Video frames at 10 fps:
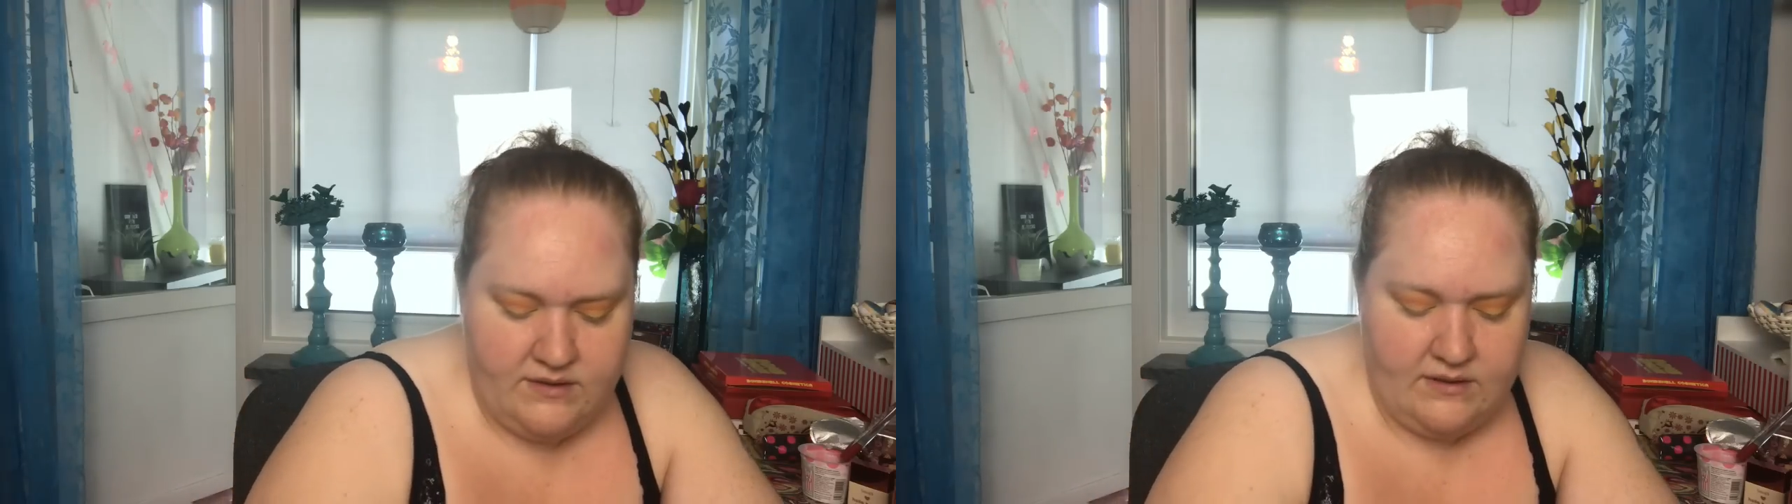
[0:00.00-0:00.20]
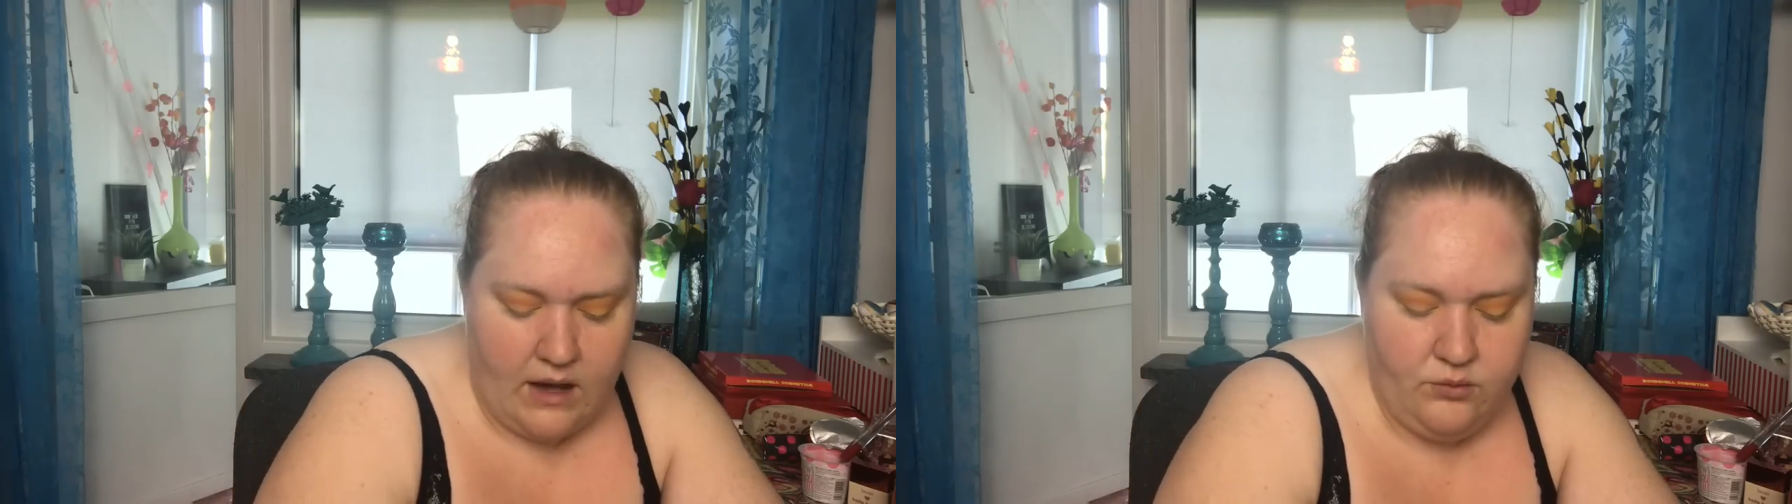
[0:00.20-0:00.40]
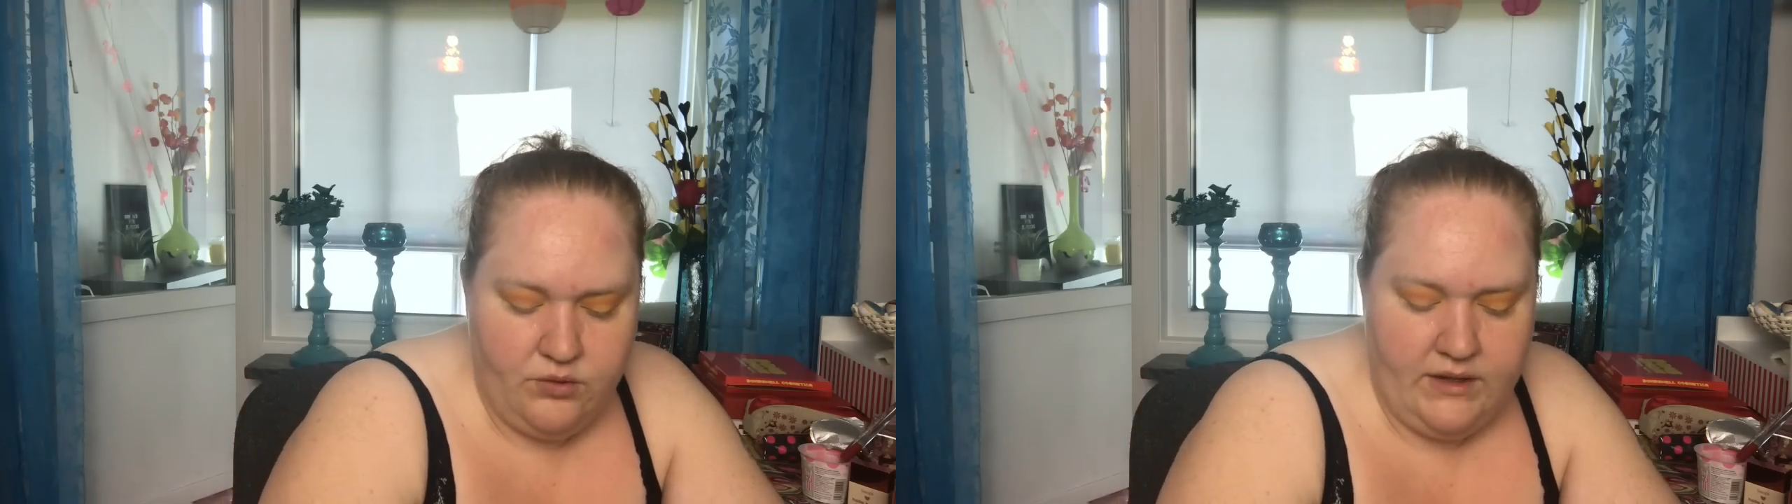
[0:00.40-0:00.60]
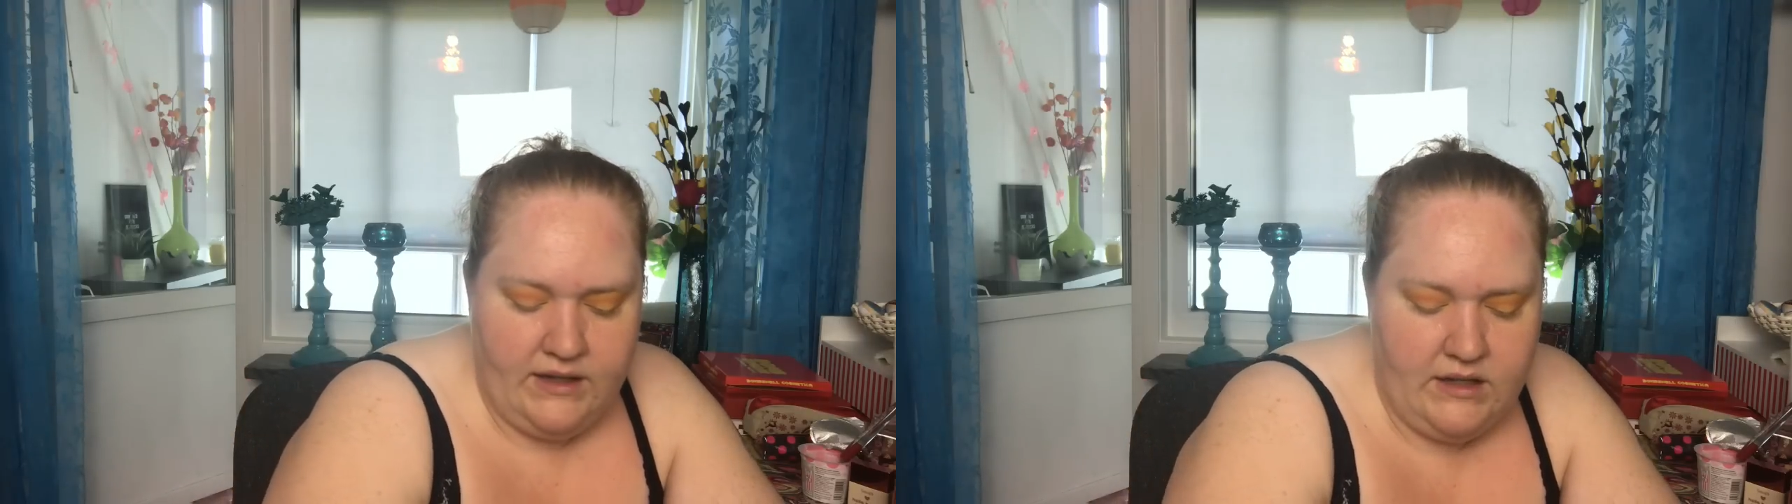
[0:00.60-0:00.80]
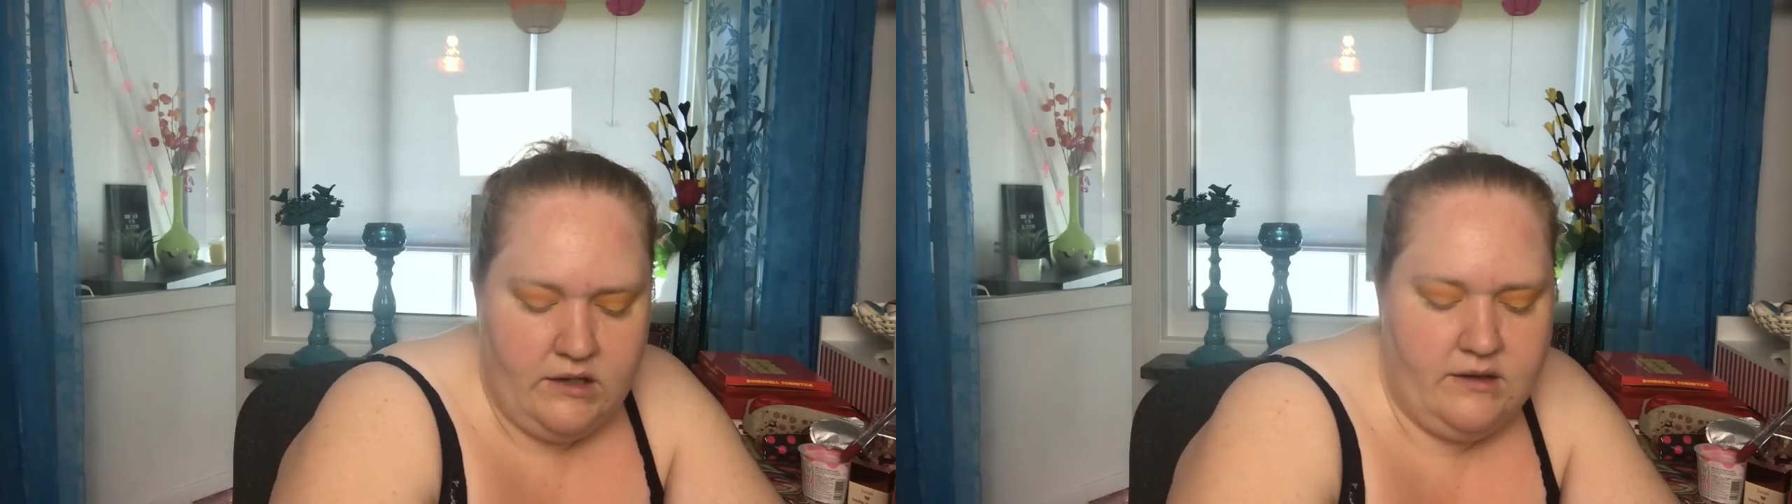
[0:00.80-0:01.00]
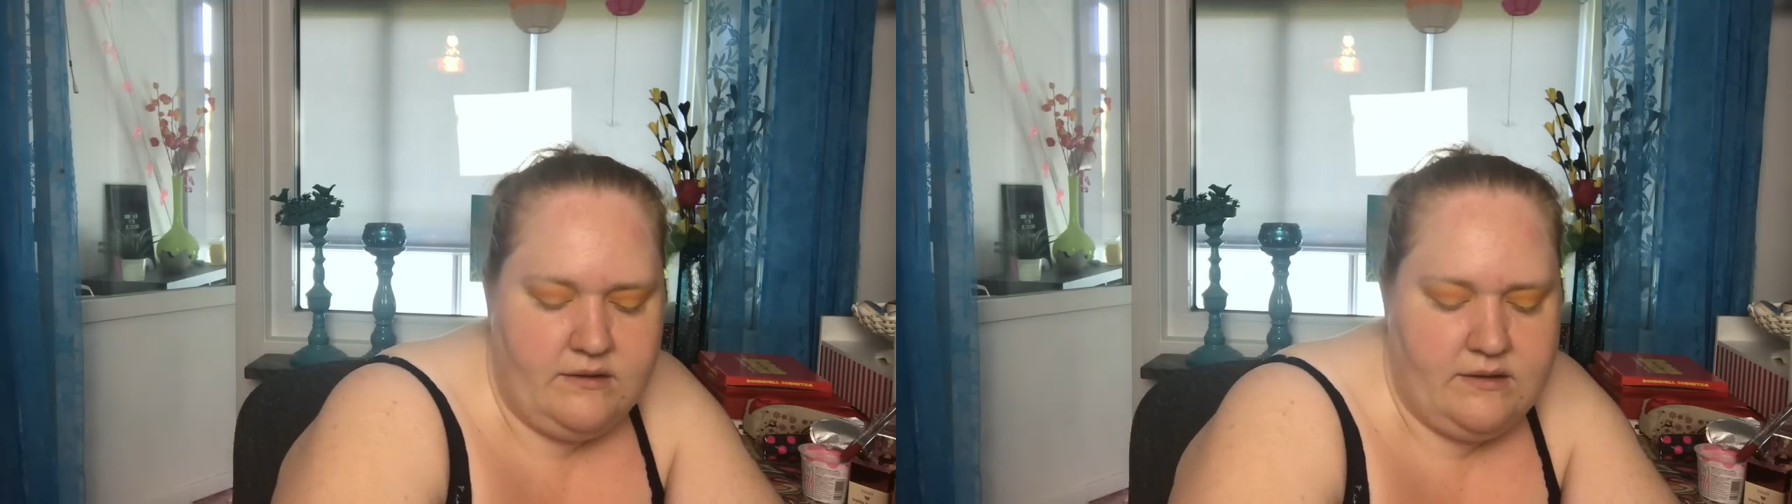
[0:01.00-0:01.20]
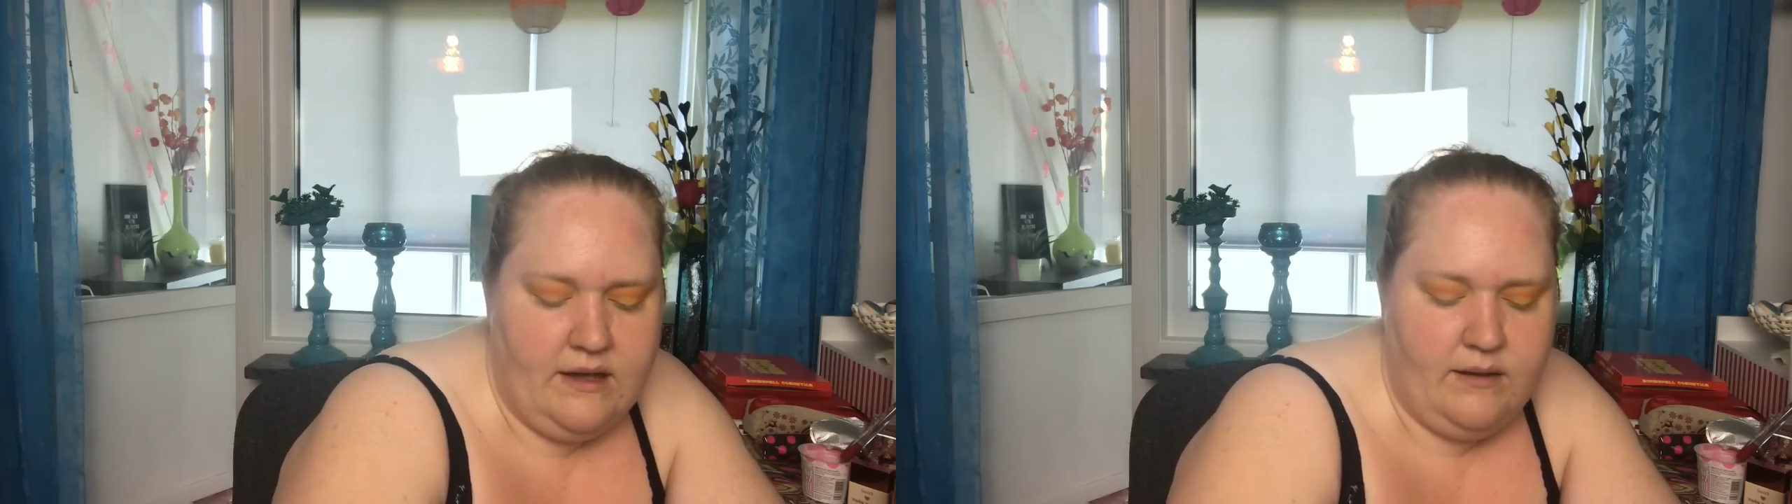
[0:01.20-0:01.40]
sounds ridiculous,